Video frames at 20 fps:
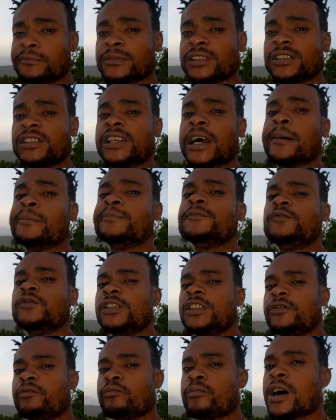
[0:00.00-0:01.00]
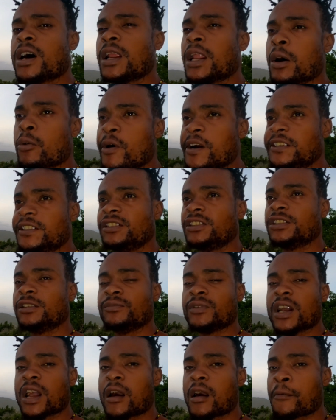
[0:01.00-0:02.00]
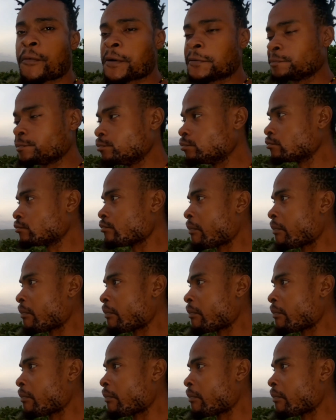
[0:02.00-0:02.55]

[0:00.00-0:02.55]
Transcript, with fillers: I clap for smaller ones, you know, man.